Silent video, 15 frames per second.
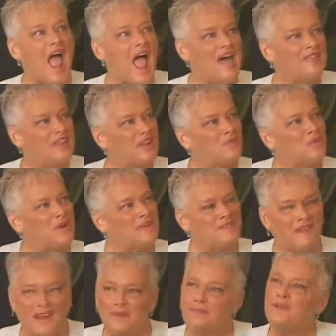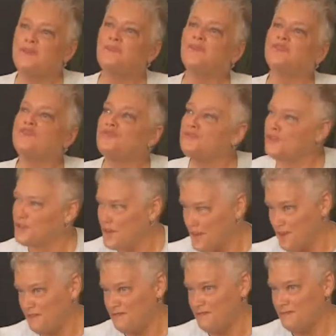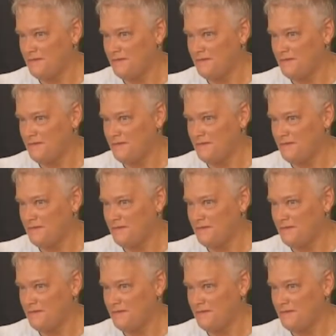And then we invite people to forgive,